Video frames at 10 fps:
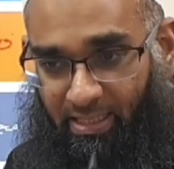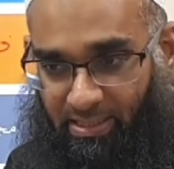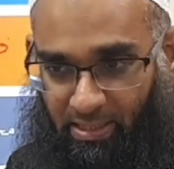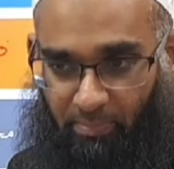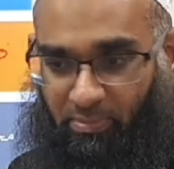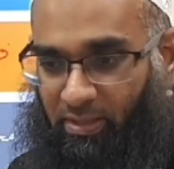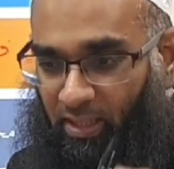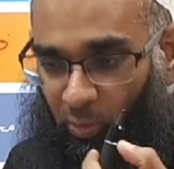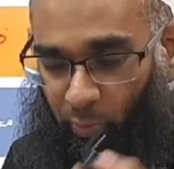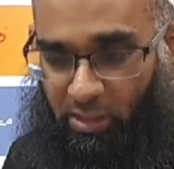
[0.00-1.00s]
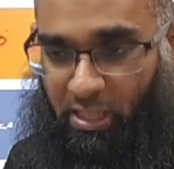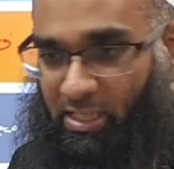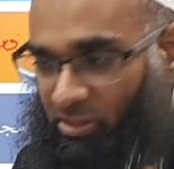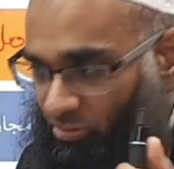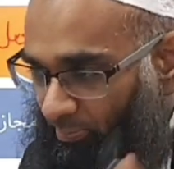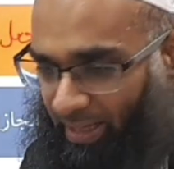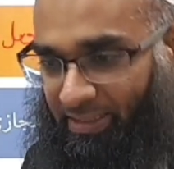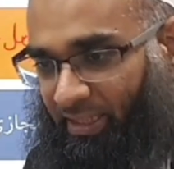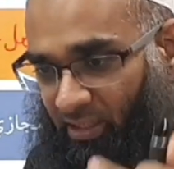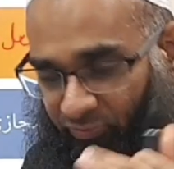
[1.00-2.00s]
is something which is
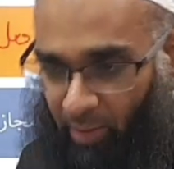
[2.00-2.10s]
grammatically